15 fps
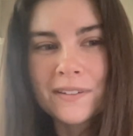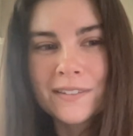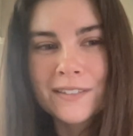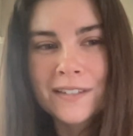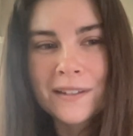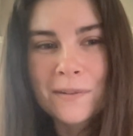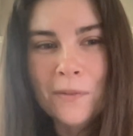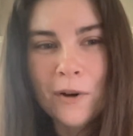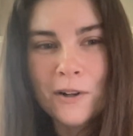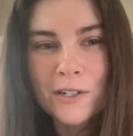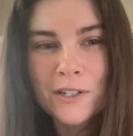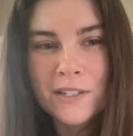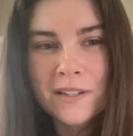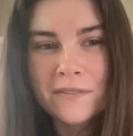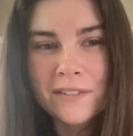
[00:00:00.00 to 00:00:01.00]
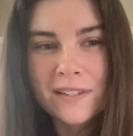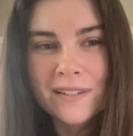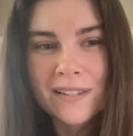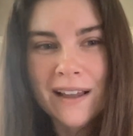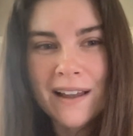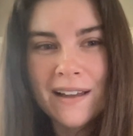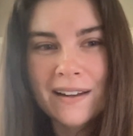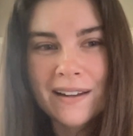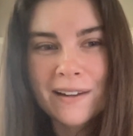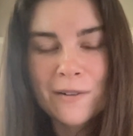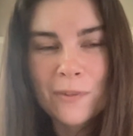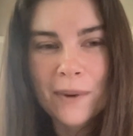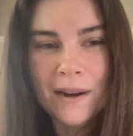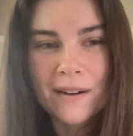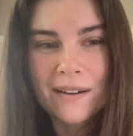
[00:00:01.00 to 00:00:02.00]
to the margins of society,
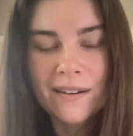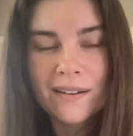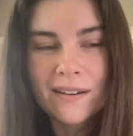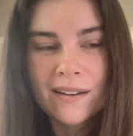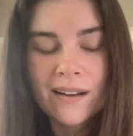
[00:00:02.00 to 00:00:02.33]
where